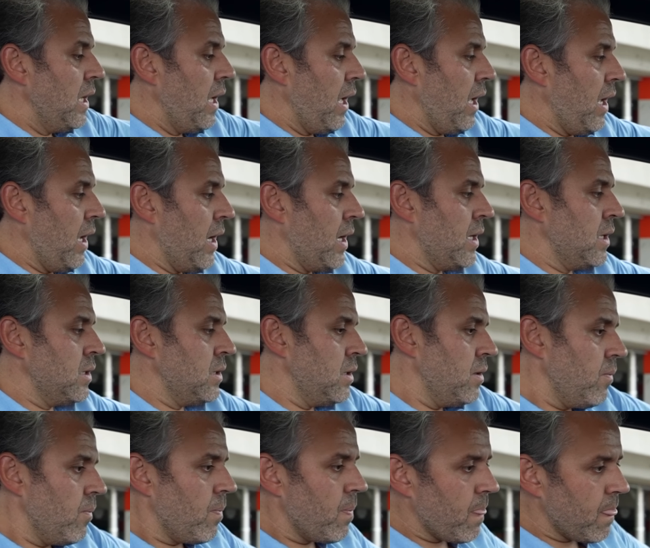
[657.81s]
And
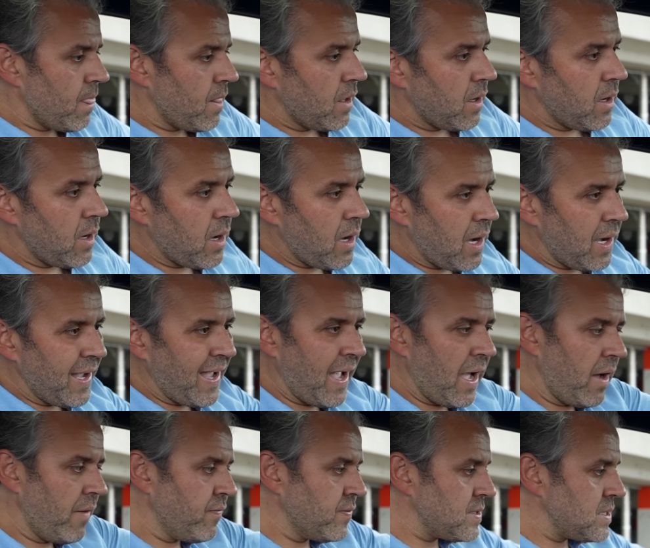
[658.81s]
I
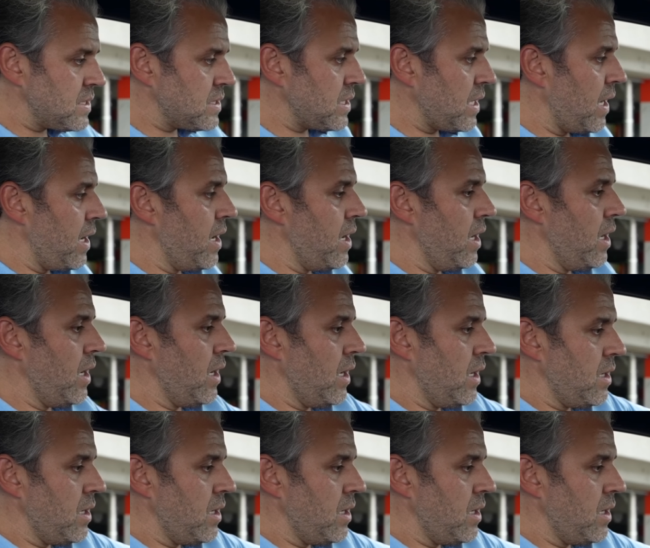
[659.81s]
have to say,